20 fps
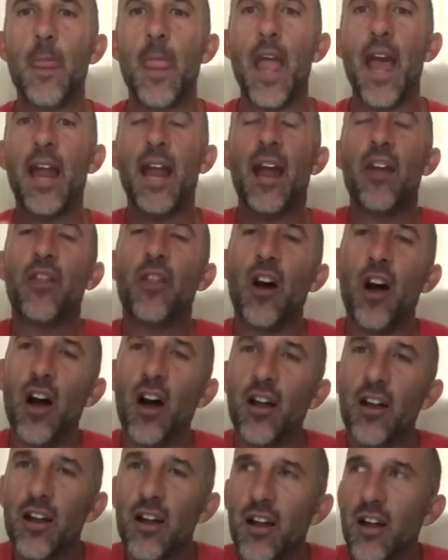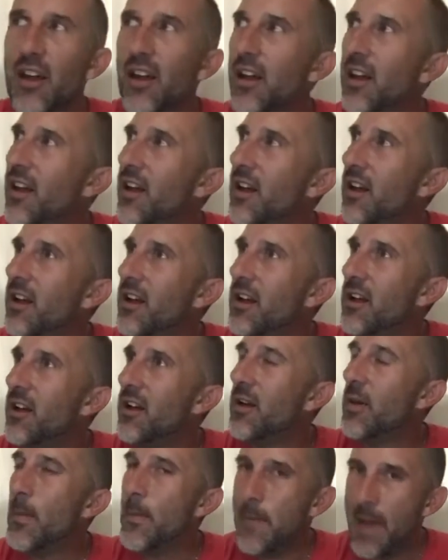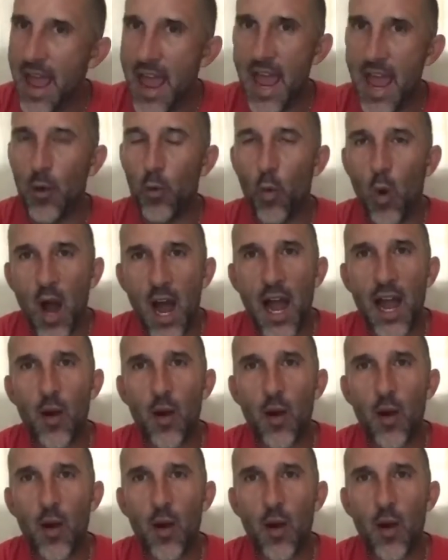And I thought, man, why?